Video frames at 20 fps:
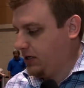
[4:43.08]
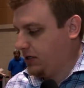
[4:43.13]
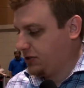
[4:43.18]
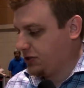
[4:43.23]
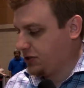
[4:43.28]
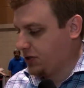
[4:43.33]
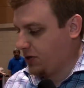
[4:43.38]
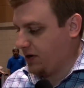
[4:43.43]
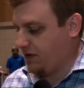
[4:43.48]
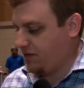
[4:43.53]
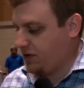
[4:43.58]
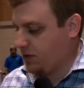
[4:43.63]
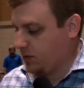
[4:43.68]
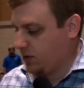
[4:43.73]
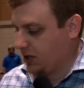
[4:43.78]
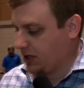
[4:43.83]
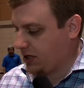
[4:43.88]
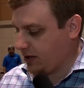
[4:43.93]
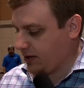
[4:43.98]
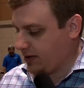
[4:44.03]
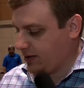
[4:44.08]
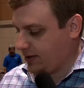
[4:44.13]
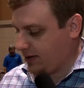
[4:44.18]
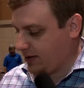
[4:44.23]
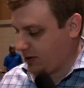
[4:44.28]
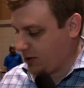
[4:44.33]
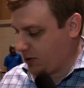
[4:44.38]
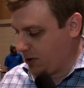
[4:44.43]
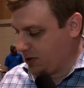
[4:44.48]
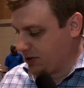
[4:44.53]
So if you look
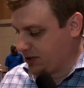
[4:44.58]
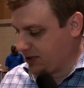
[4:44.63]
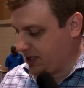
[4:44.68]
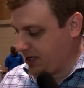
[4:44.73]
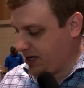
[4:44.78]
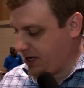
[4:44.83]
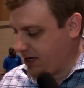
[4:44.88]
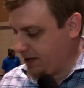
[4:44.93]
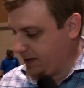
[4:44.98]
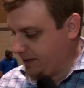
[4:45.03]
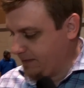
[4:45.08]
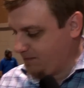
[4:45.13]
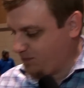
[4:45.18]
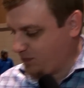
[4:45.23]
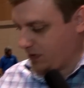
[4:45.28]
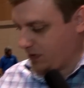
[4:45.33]
closely here,